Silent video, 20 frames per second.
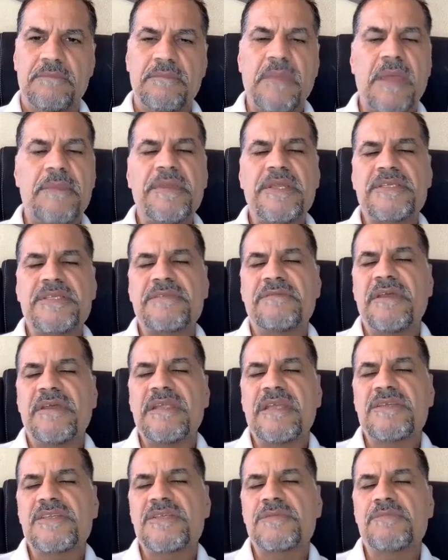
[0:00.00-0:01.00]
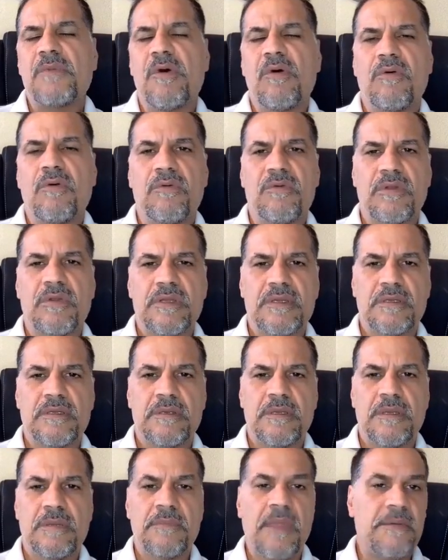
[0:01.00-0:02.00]
Maybe it's very small,
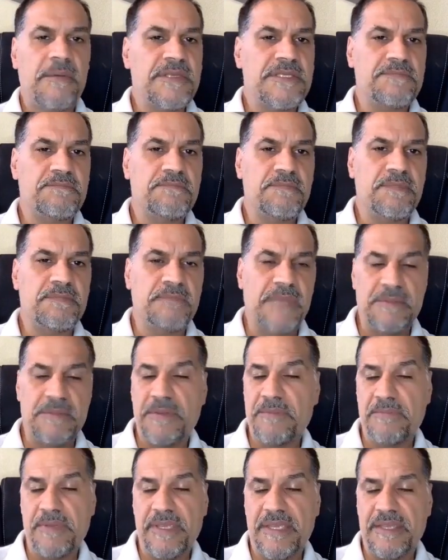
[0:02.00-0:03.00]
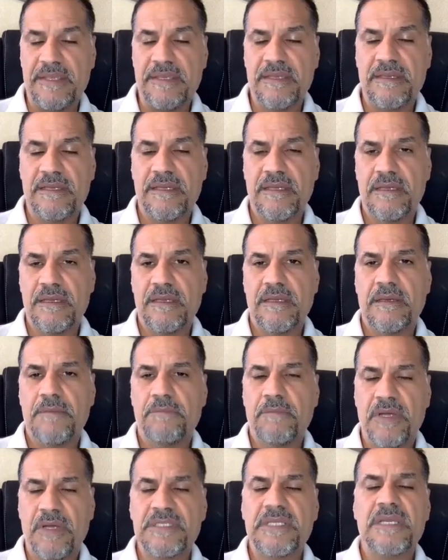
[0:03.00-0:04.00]
maybe big,
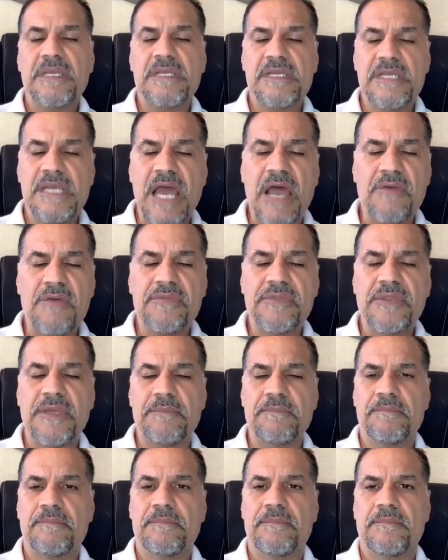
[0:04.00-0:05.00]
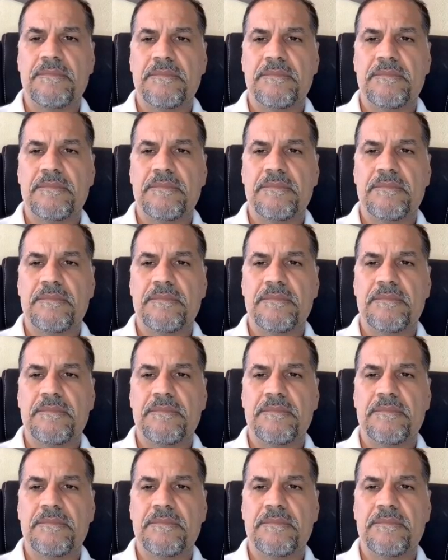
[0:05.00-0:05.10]
but count them.